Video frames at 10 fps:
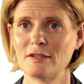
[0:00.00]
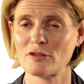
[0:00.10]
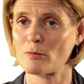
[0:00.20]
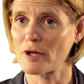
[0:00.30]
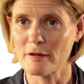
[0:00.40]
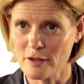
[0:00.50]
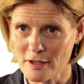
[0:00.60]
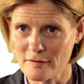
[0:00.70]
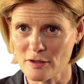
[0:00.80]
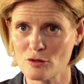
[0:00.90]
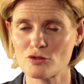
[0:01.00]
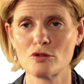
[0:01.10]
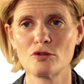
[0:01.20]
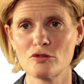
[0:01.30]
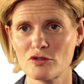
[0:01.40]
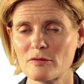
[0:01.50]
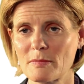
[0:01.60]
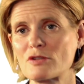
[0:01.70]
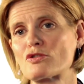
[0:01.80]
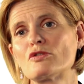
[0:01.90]
So whatever it is that you choose,
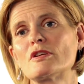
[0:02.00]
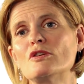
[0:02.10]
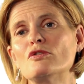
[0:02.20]
just make sure that